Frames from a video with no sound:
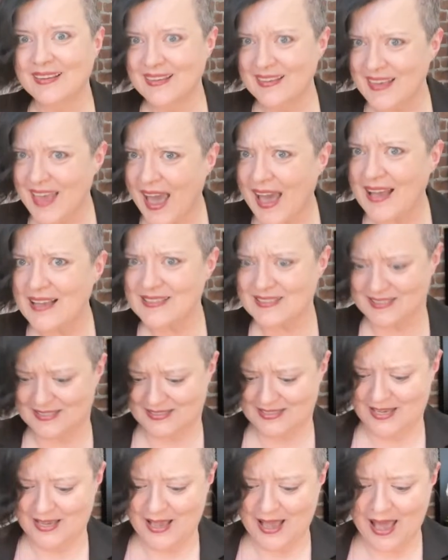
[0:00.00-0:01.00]

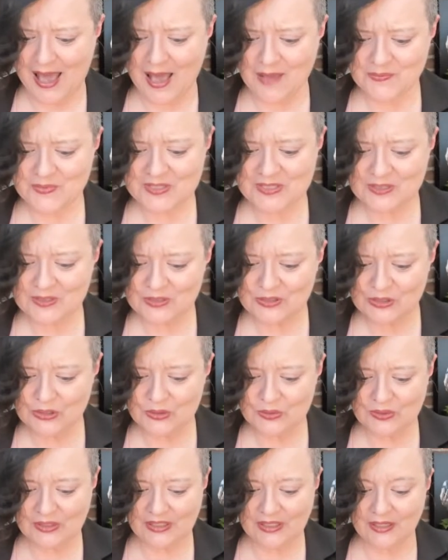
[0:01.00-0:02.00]
Yes,
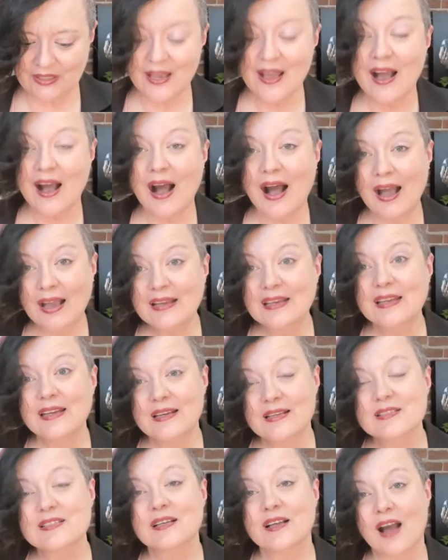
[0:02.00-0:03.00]
absolutely. I
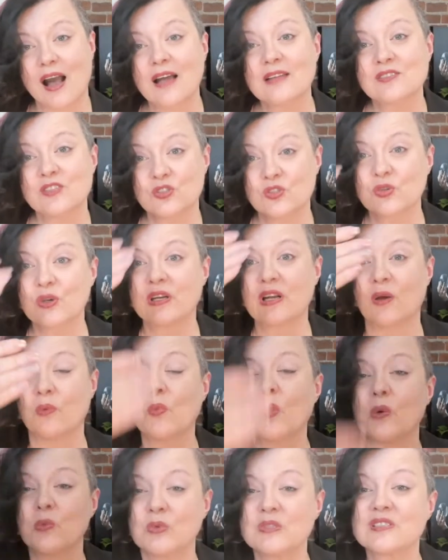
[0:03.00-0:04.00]
needed to concentrate
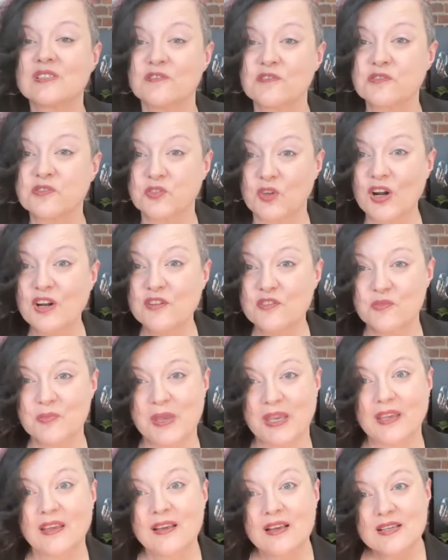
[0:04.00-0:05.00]
on what was in front of
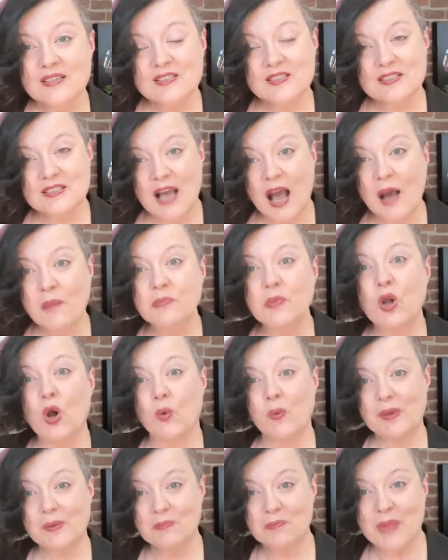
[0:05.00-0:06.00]
me. Stop
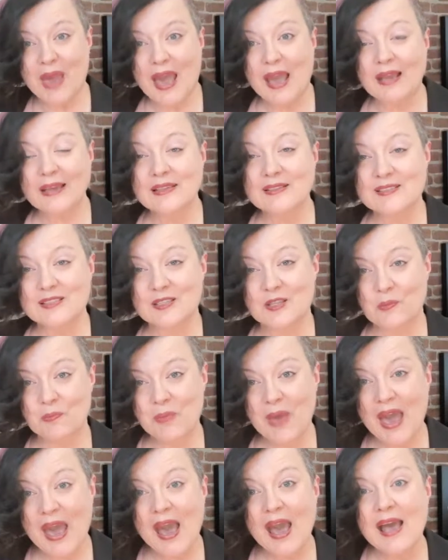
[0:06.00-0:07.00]
going back into the
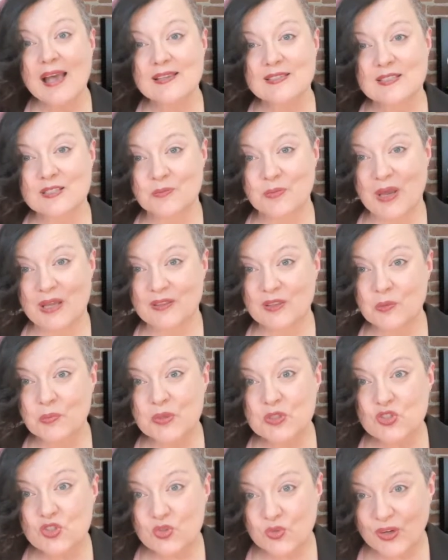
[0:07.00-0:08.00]
past about the
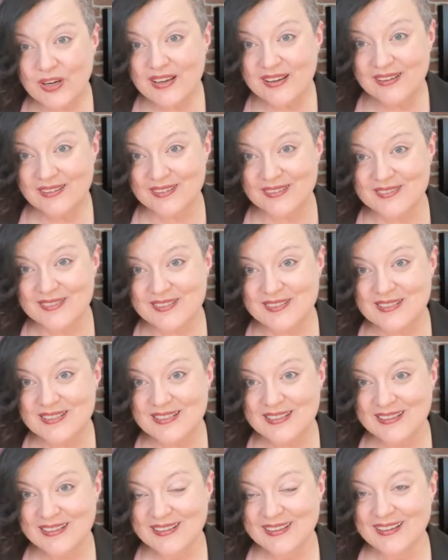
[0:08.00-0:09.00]
betrayals.
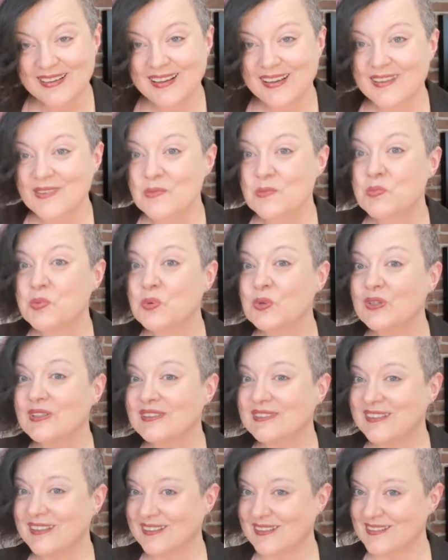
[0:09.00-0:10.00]

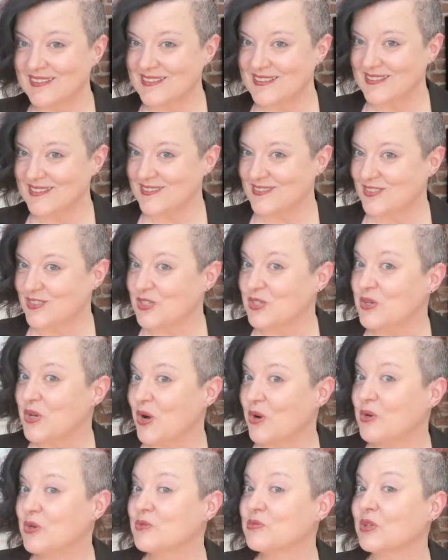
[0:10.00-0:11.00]
Brilliant. Do you
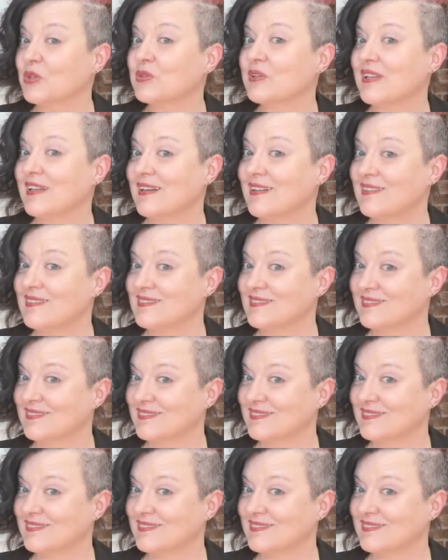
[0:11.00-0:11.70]
know who wrote that?